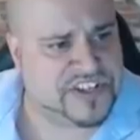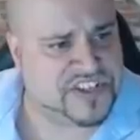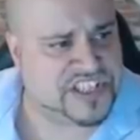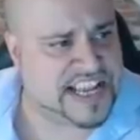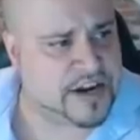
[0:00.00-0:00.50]

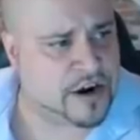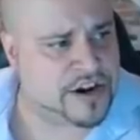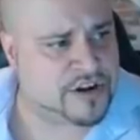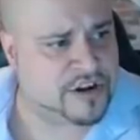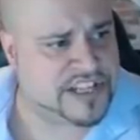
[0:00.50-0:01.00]
Slate
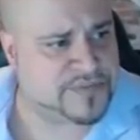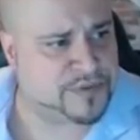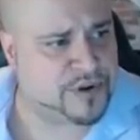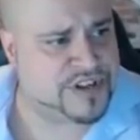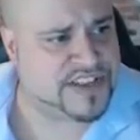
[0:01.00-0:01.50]
article
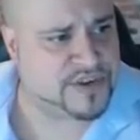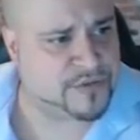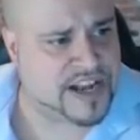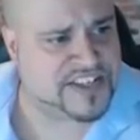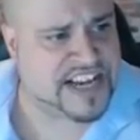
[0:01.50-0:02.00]
explored the
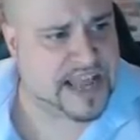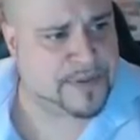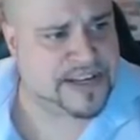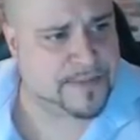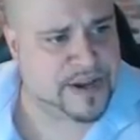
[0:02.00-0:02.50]
rising
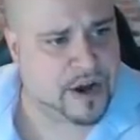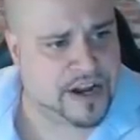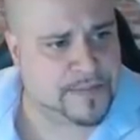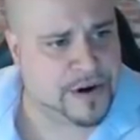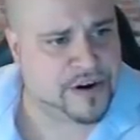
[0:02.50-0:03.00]
epidemic
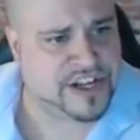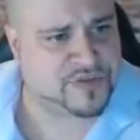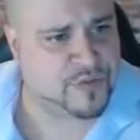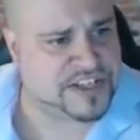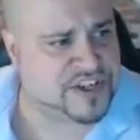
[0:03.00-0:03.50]
on America's
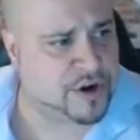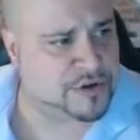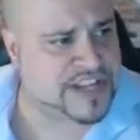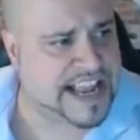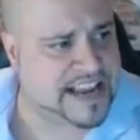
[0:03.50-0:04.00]
West
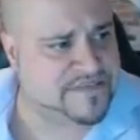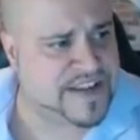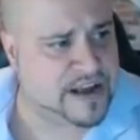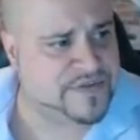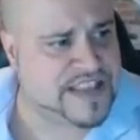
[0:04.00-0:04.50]
Coast and
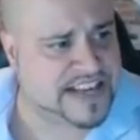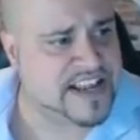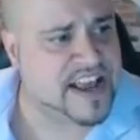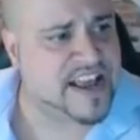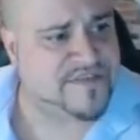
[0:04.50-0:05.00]
found that